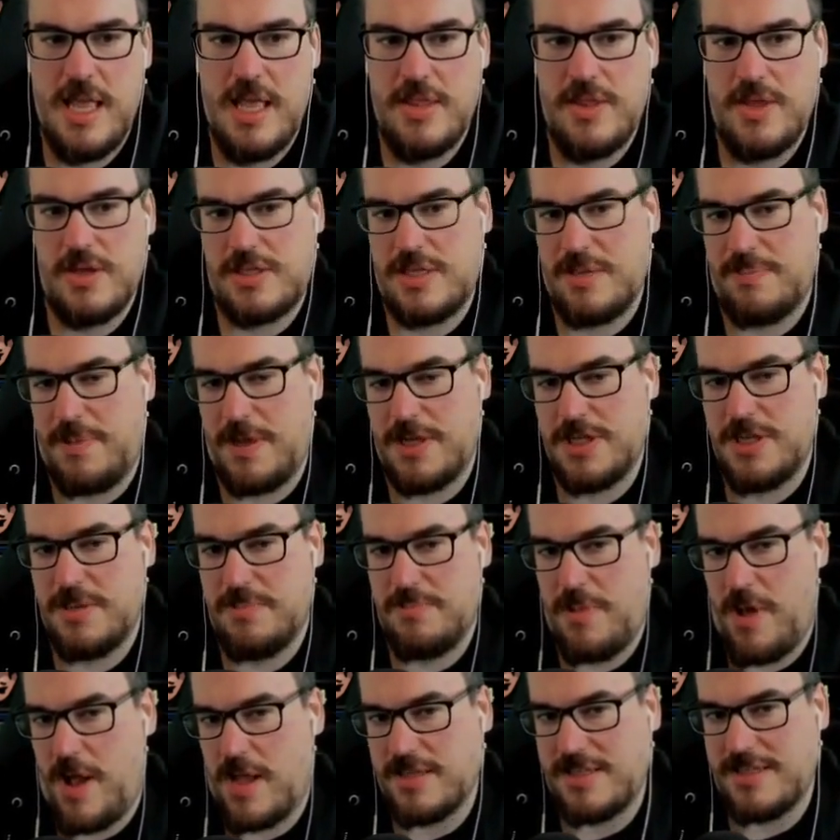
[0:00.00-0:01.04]
There's a bunch of
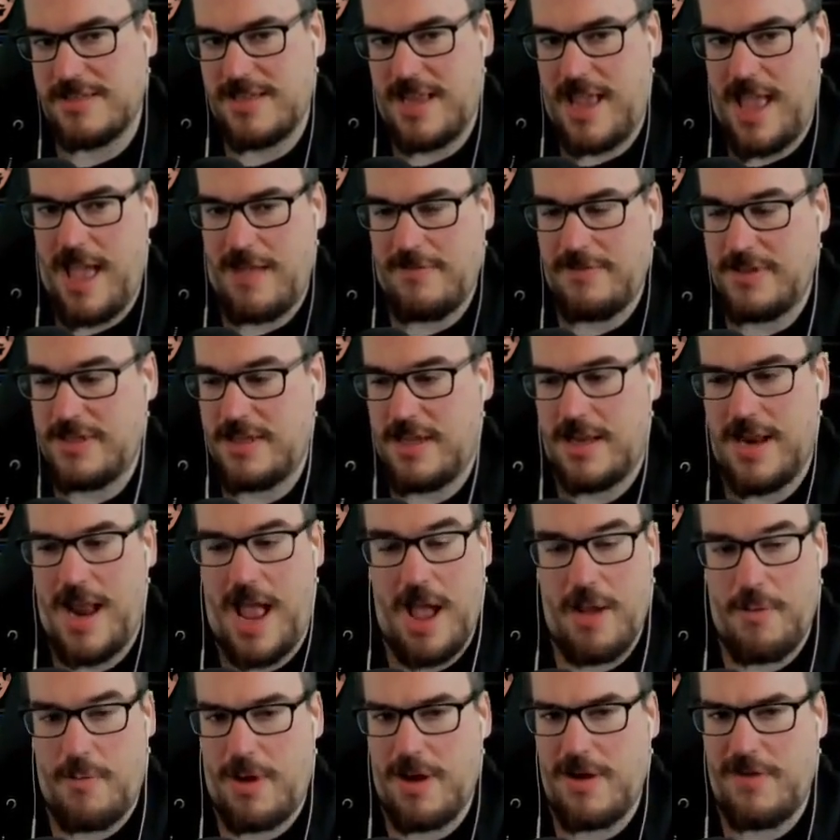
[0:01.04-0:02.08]
bosses I haven't done.
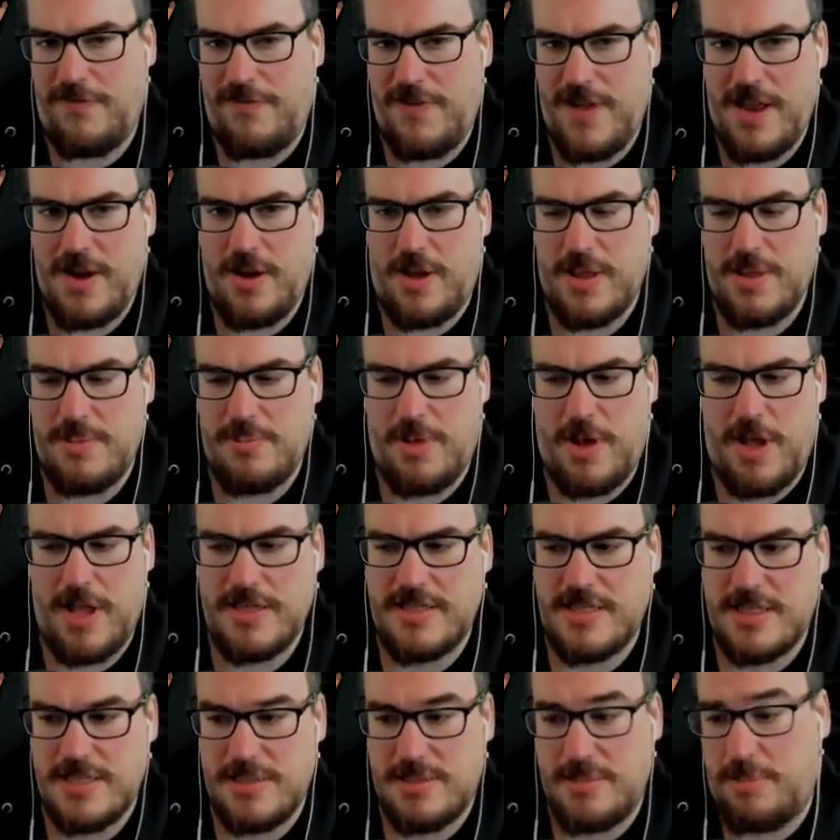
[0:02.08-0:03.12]
I want to fight all the
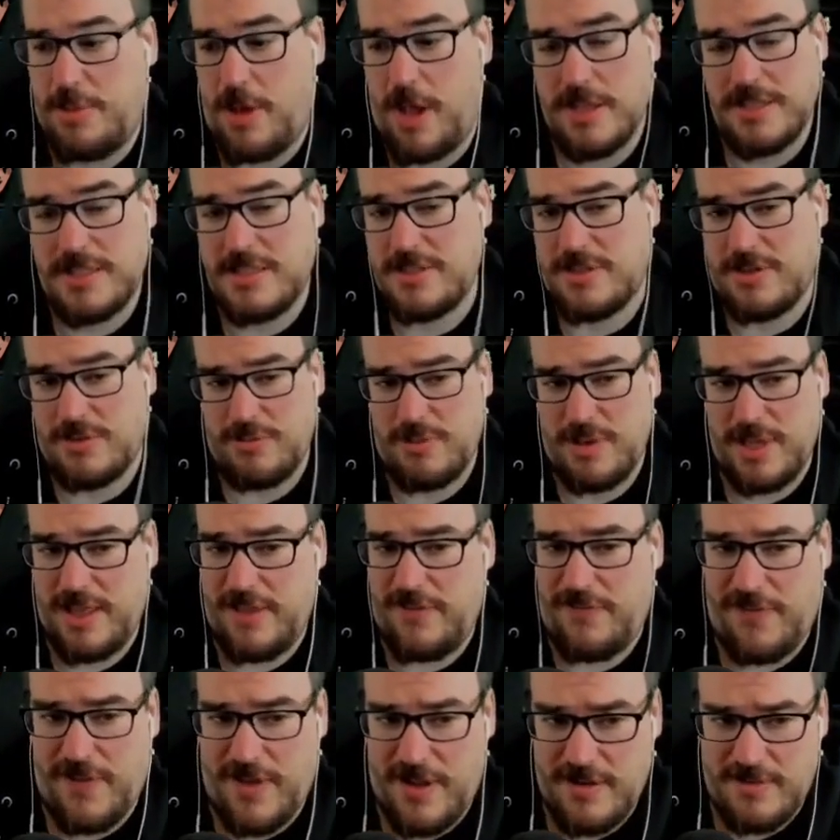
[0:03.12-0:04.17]
bosses. The bosses are really
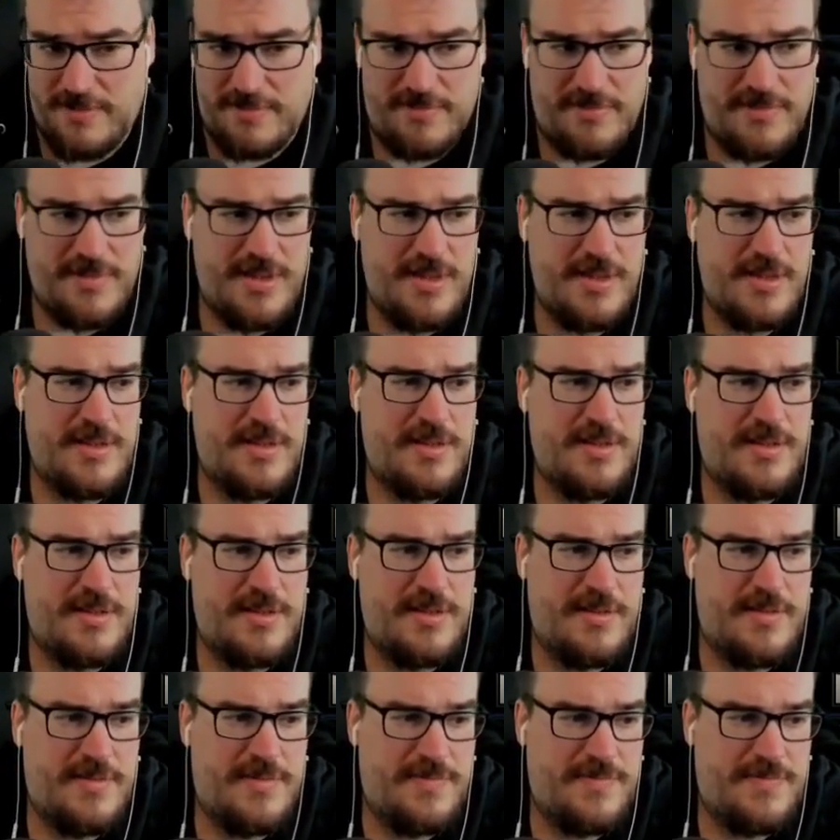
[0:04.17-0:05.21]
fun.
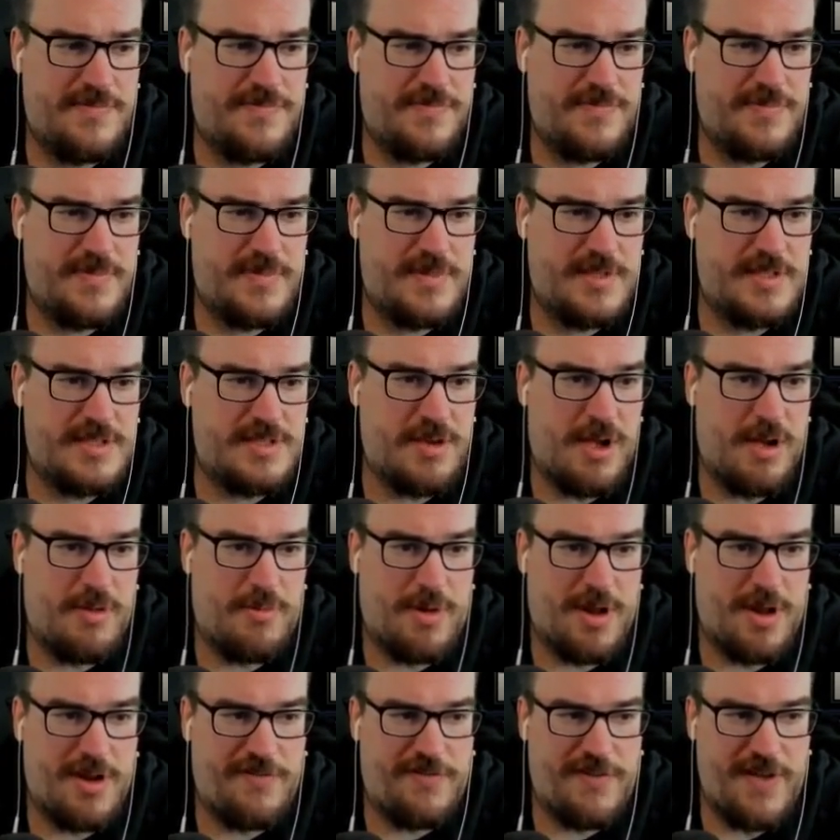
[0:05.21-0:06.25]
So I
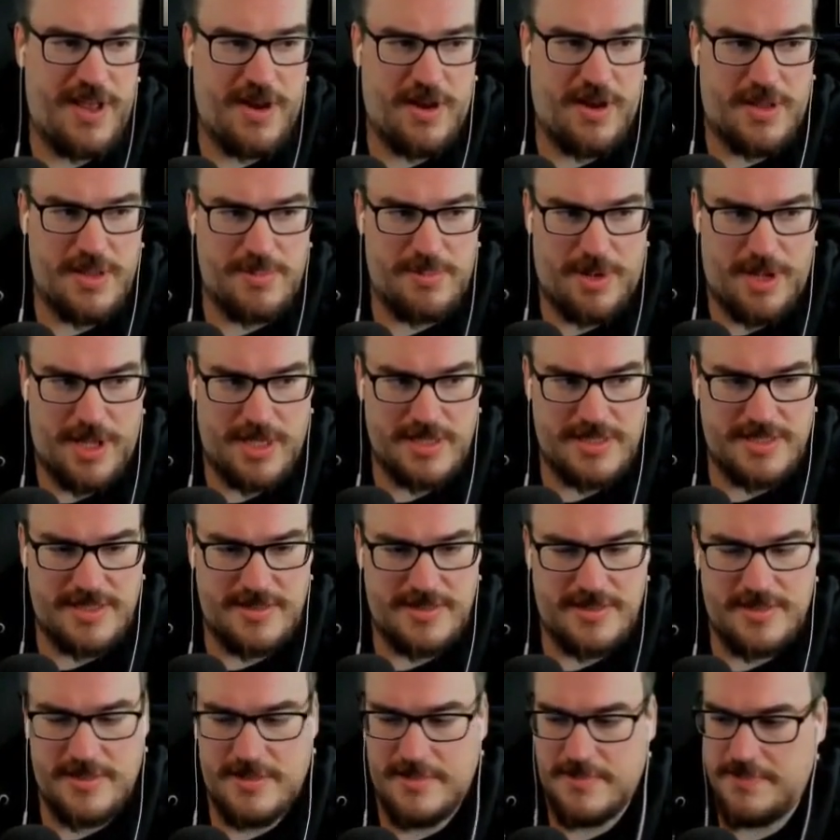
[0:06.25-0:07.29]
want to fight all the
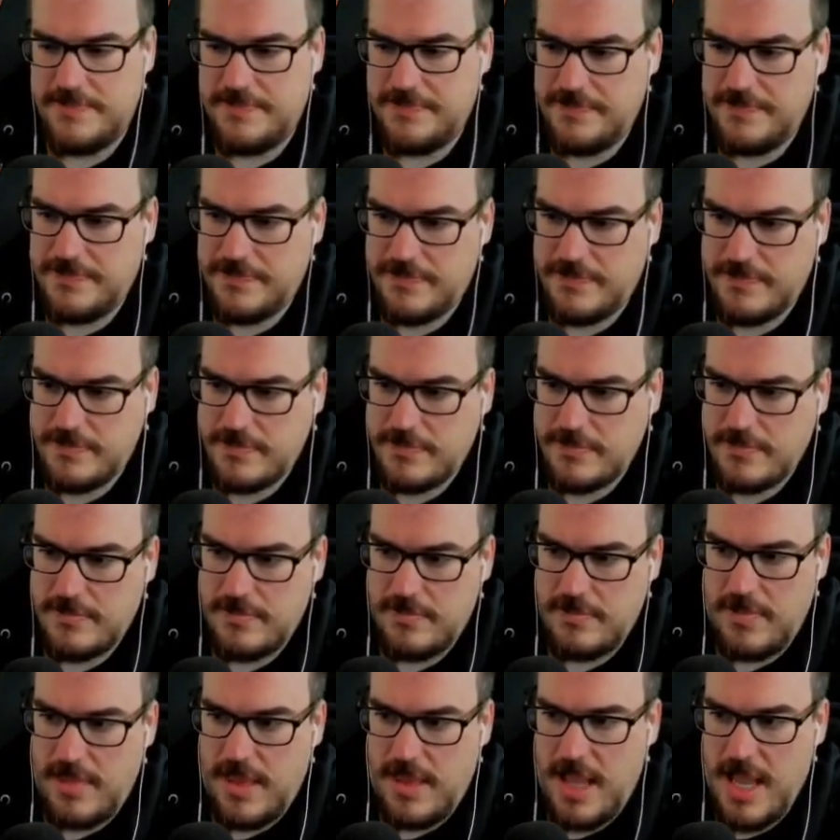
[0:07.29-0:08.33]
bosses.
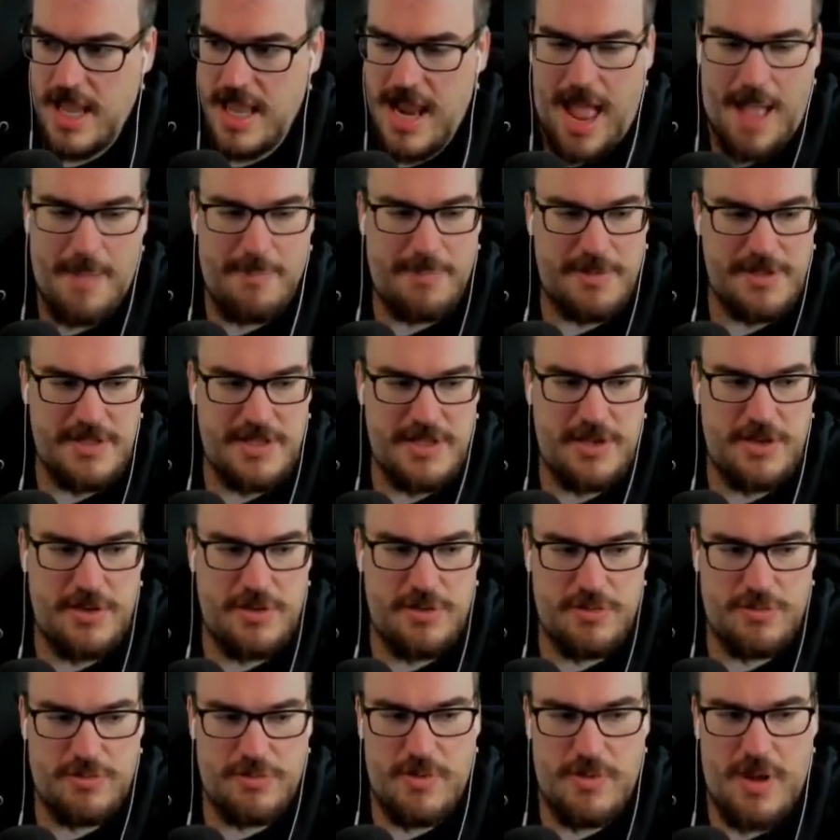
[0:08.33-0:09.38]
It happened to you?
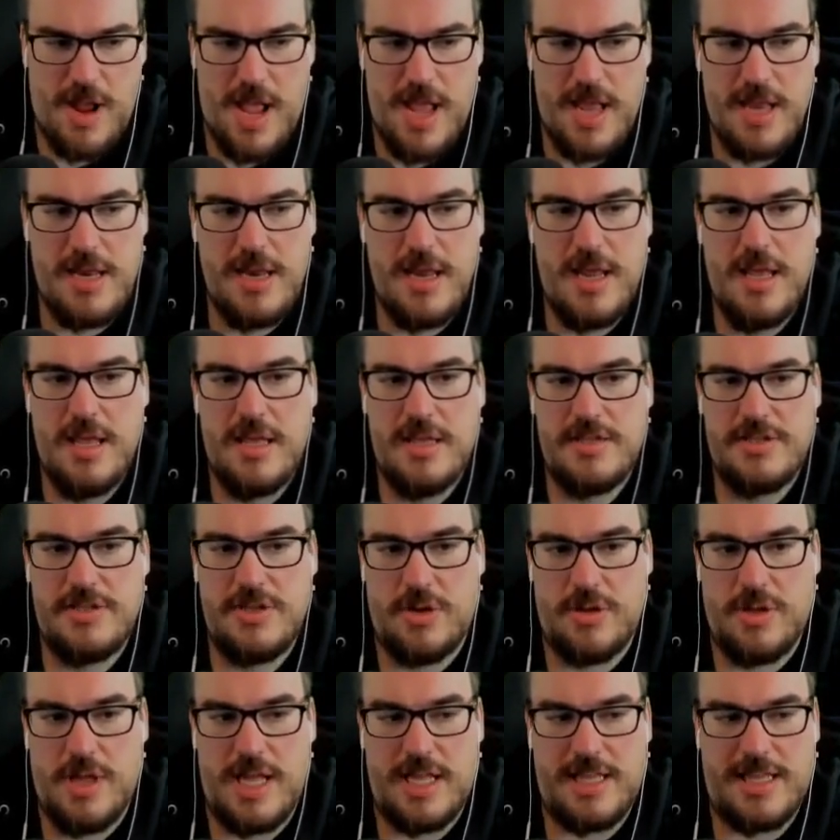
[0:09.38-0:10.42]
Right.
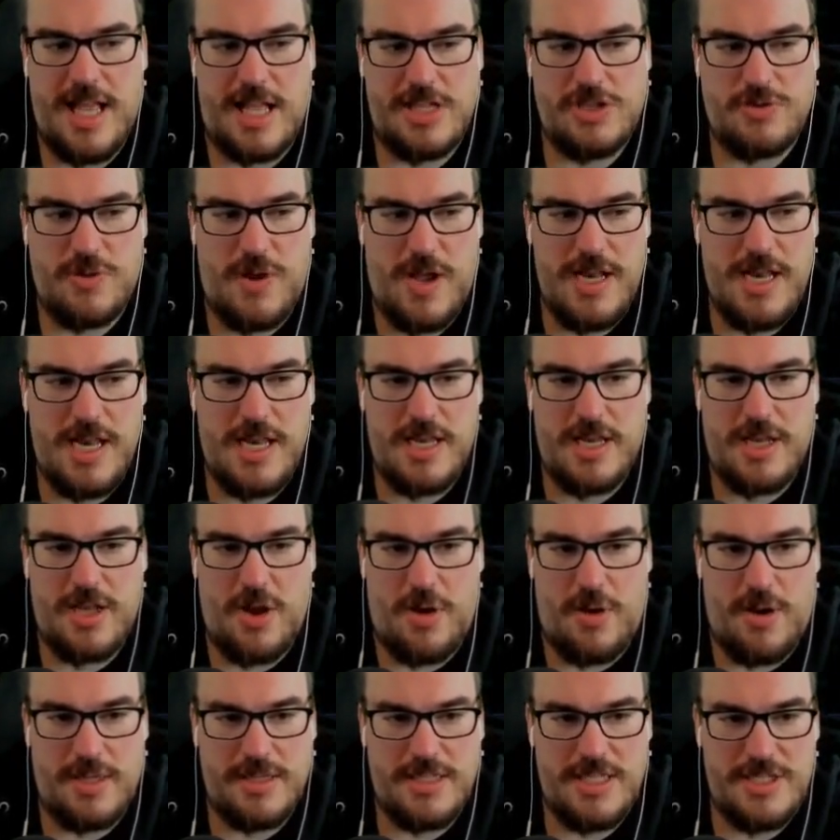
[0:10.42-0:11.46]
So, like, that's why I need to go
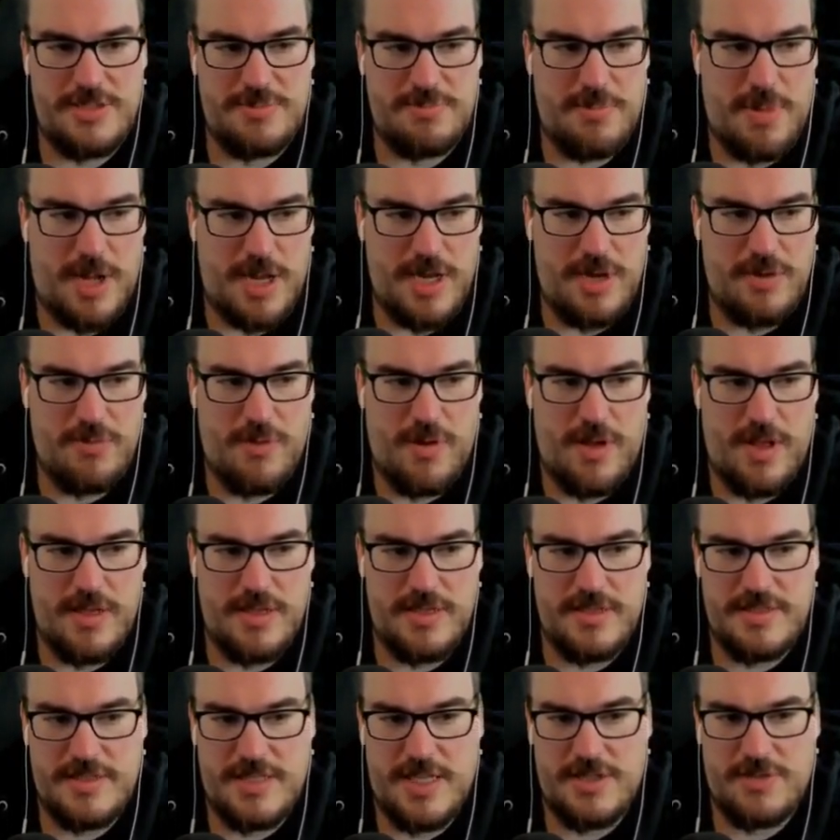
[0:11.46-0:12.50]
on these money
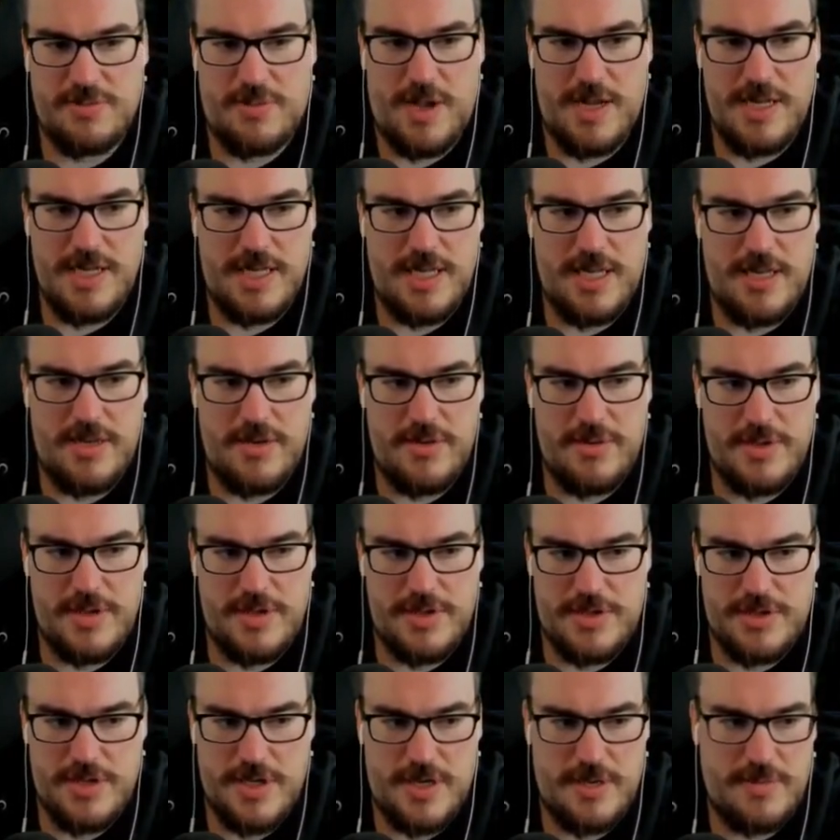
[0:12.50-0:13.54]
runs. That's why I need to do this
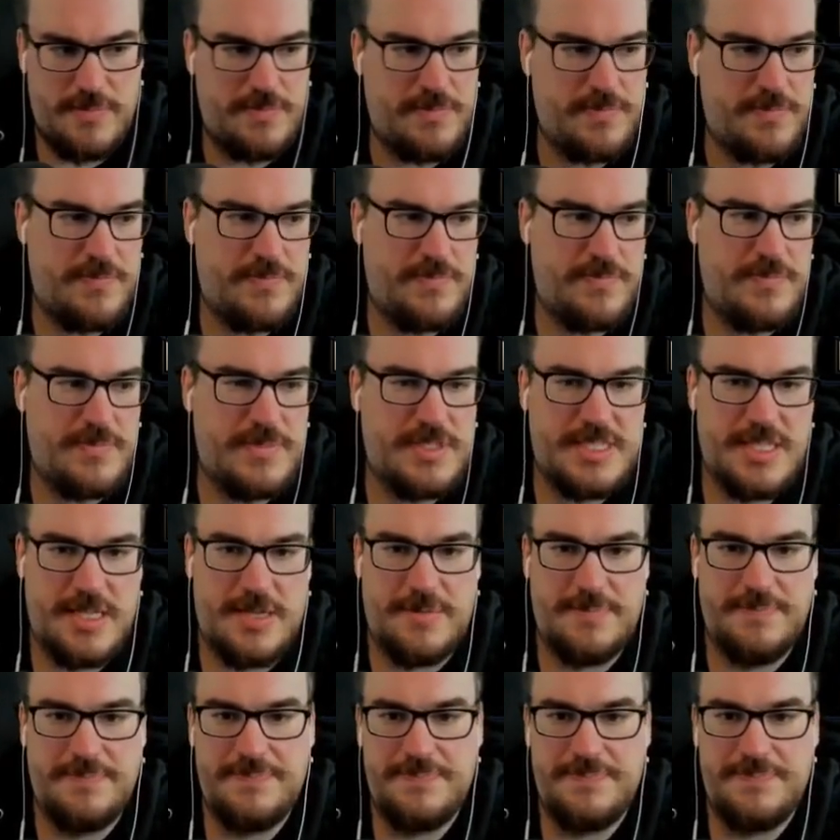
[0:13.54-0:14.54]
shit. So.